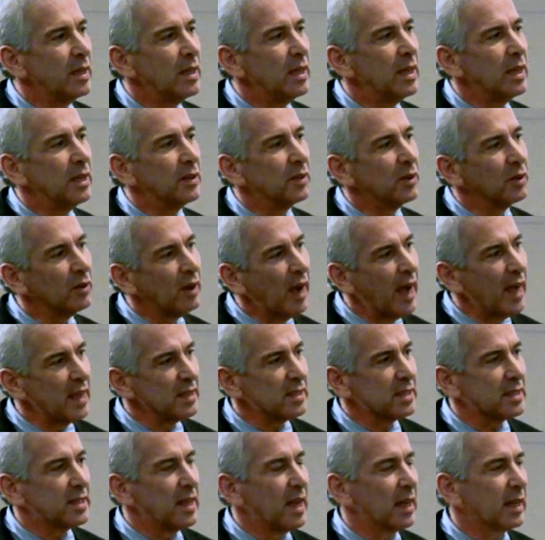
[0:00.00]
in the
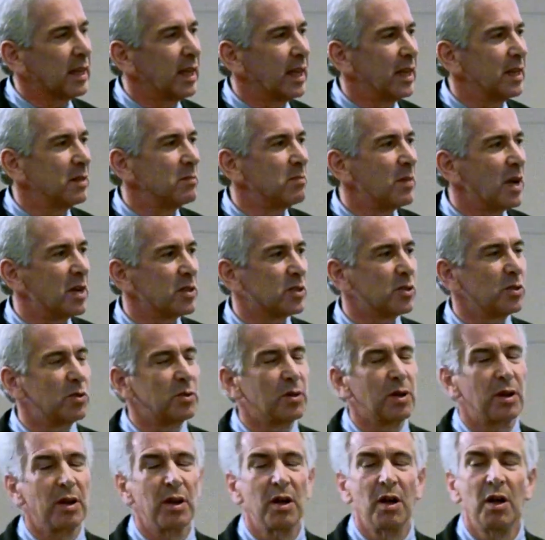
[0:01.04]
last decade measured
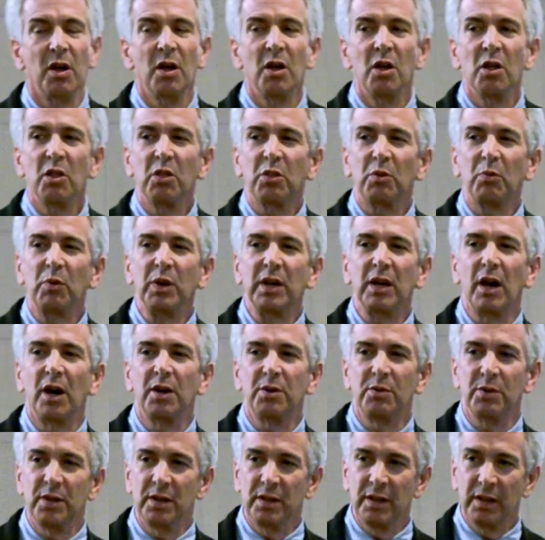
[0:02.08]

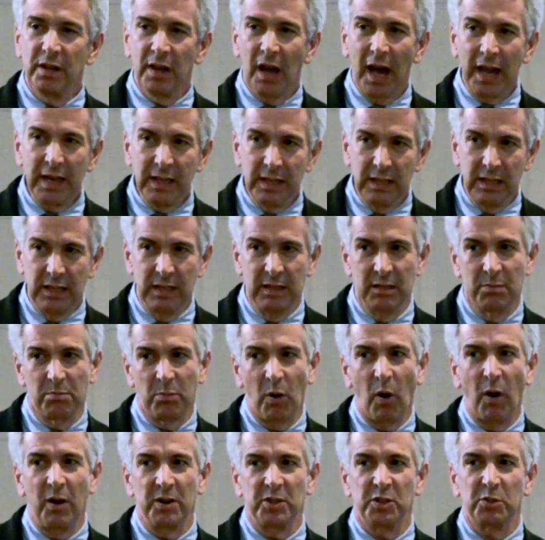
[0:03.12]
390
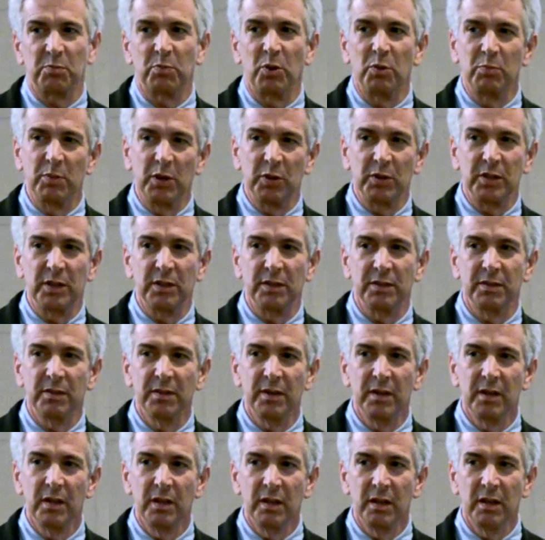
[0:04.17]
parts per million
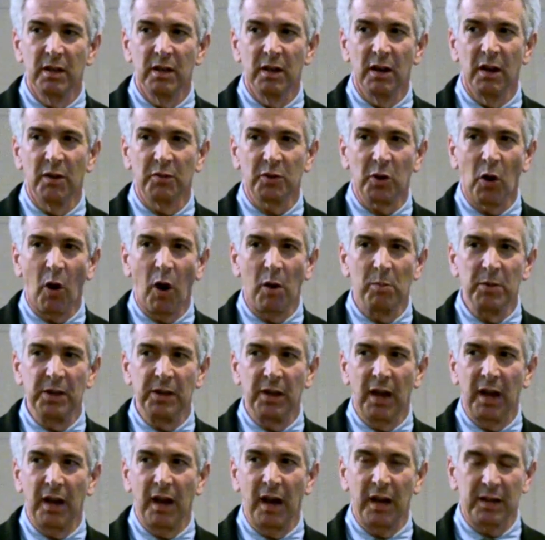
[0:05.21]
of carbon
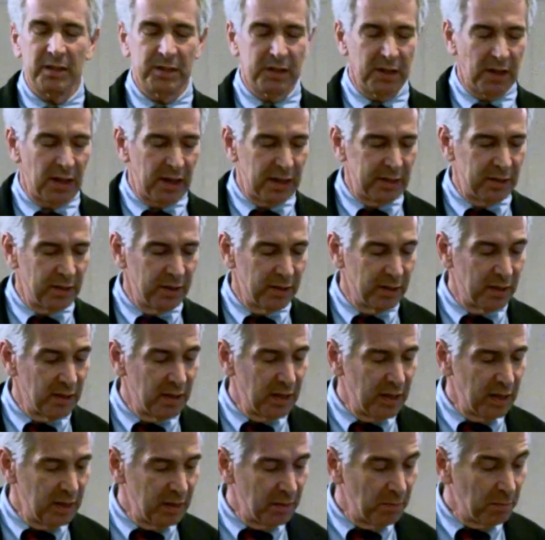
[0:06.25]
dioxide
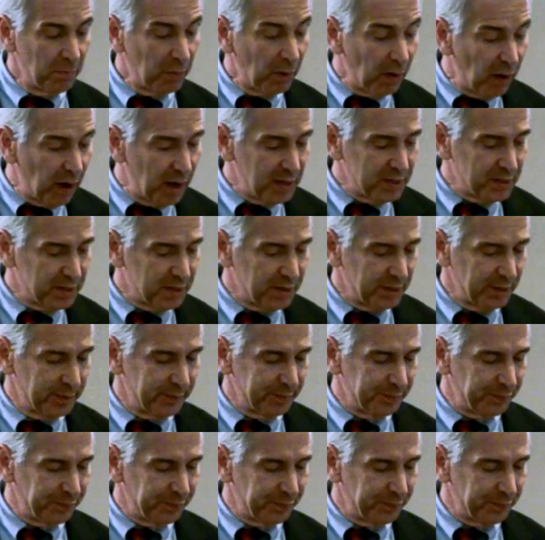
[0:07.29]
plus.